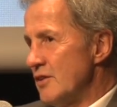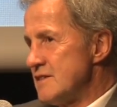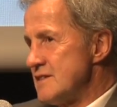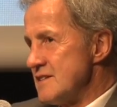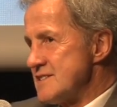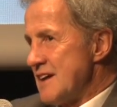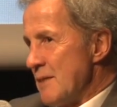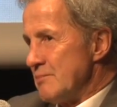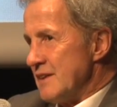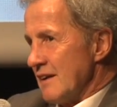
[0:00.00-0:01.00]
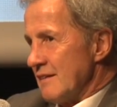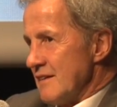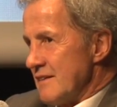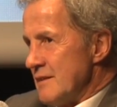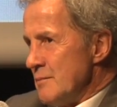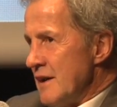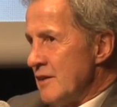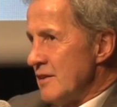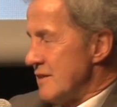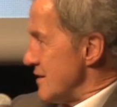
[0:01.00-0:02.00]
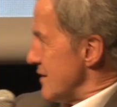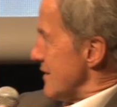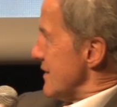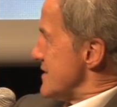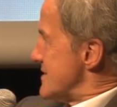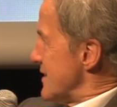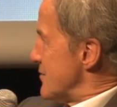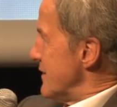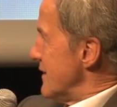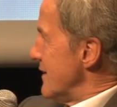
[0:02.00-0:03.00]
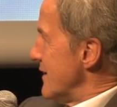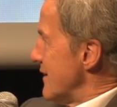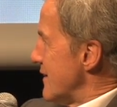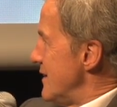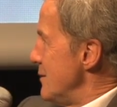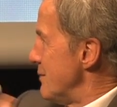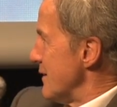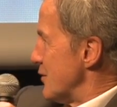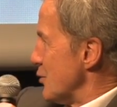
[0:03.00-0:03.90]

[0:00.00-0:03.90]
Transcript: got skeptic. They say, my God, is that really keeping